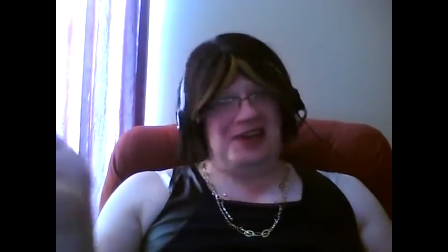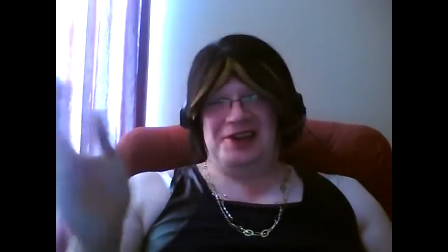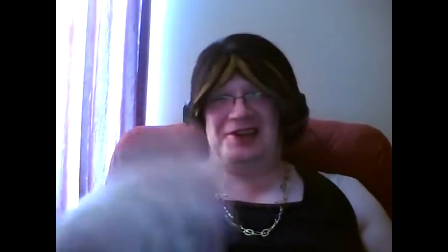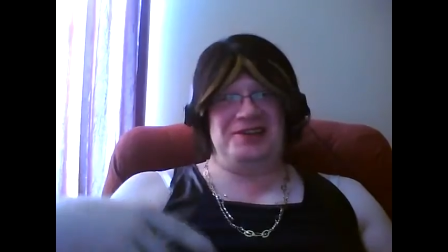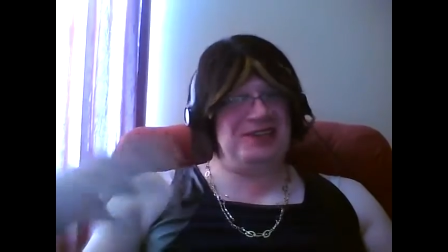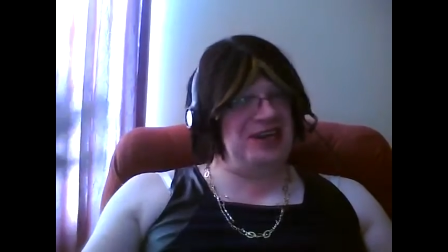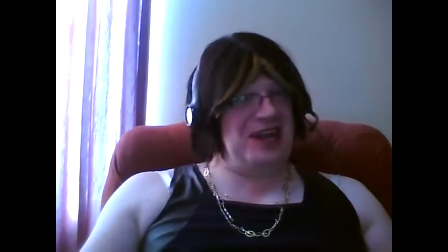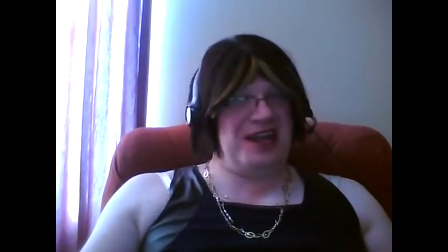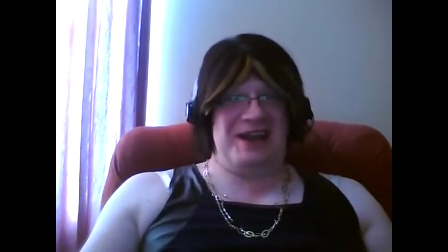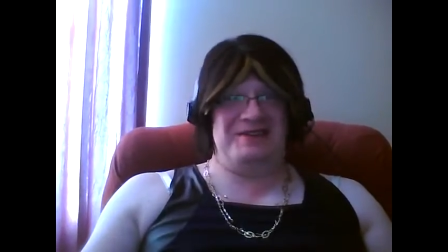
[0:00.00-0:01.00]
girls
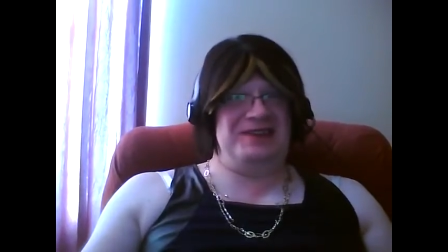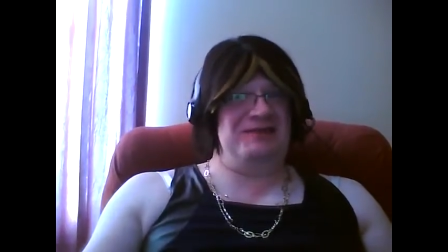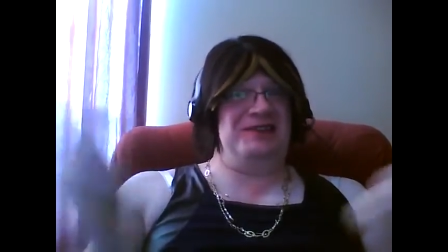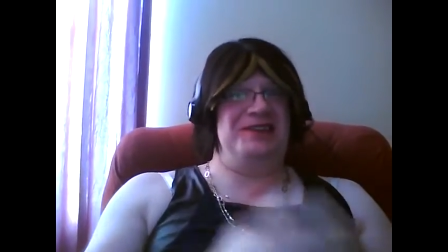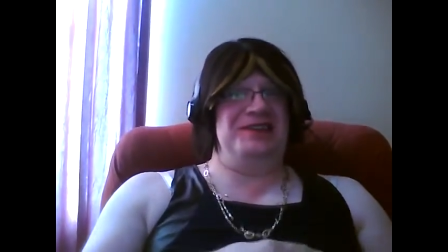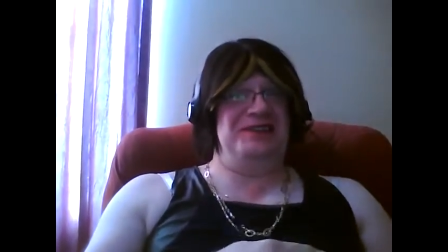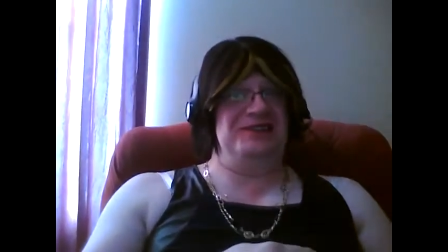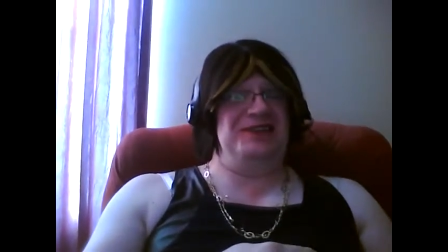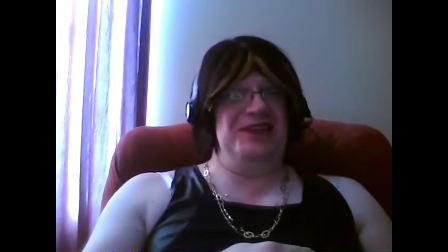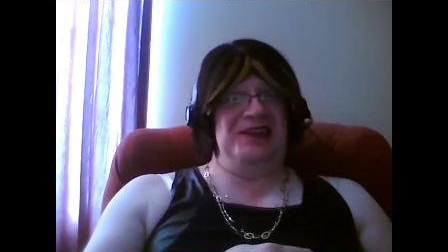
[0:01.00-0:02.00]
gotta have something to do,
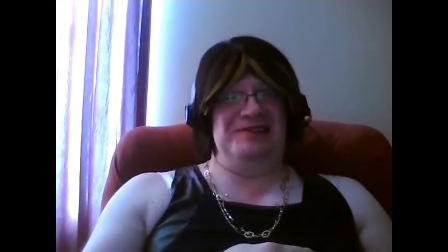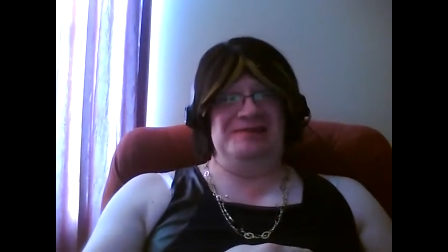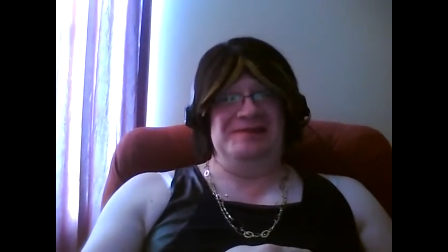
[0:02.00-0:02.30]
you know.